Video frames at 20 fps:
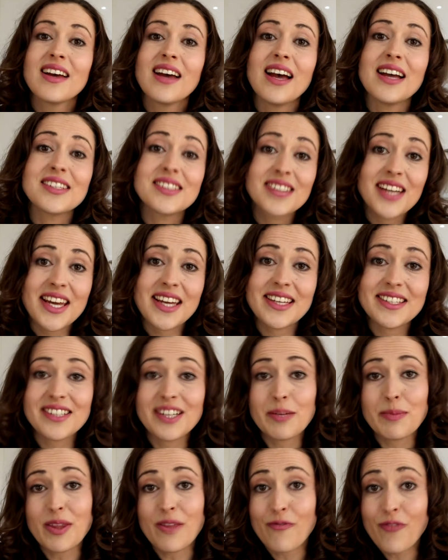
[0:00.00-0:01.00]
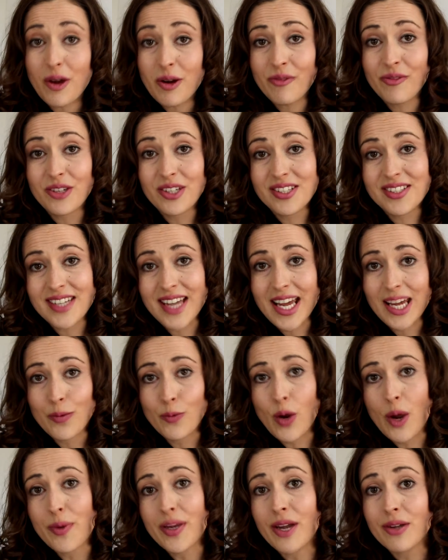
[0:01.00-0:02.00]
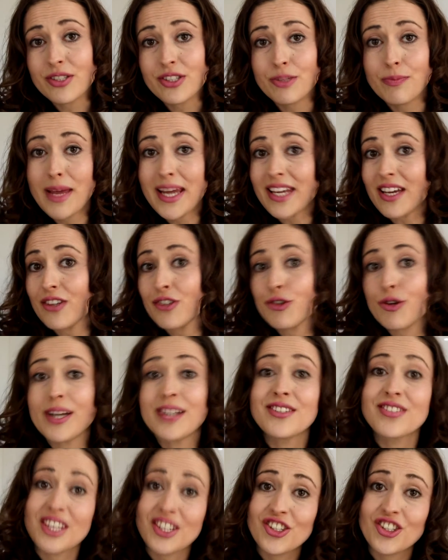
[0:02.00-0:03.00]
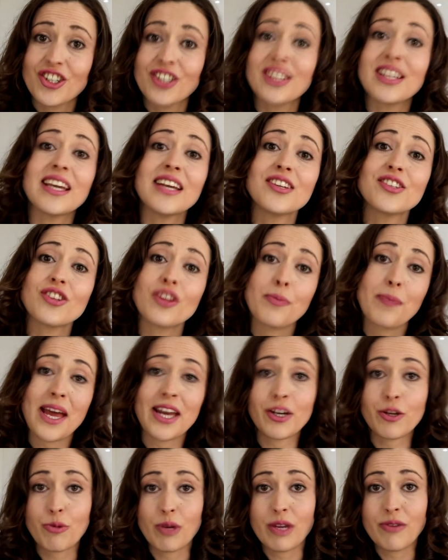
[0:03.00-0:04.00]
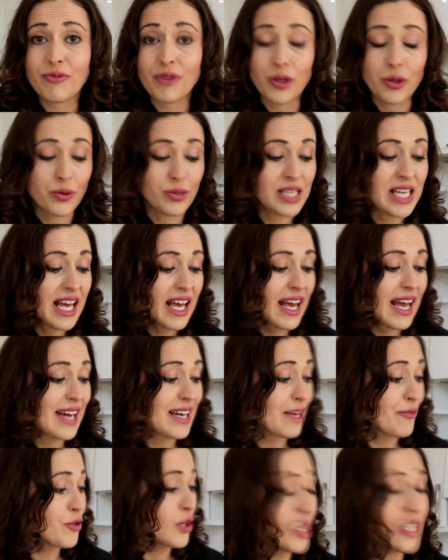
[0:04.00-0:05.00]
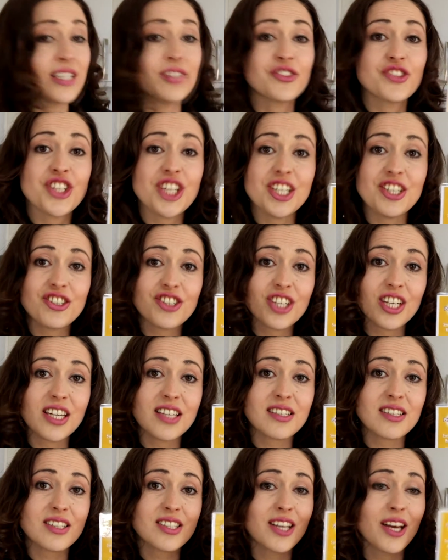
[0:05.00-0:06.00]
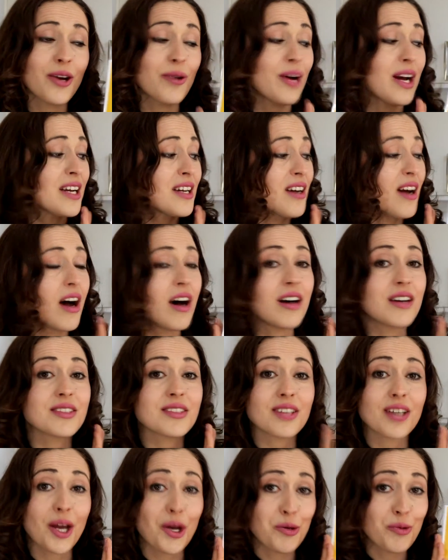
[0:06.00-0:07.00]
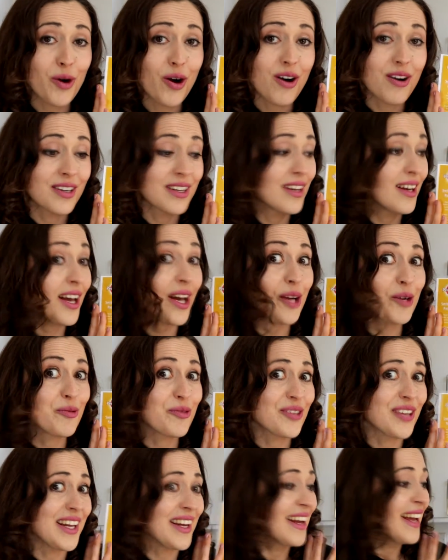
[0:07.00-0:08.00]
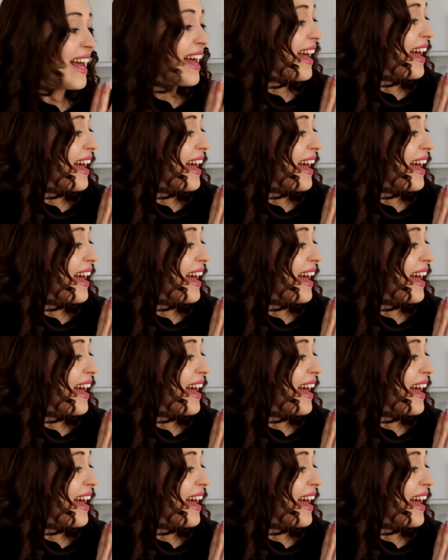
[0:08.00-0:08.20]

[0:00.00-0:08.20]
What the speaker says: And today is going to be the very first day where we're going to make a transition into the pedigree food. And I've a little cheat sheet, so I can't go wrong, hopefully.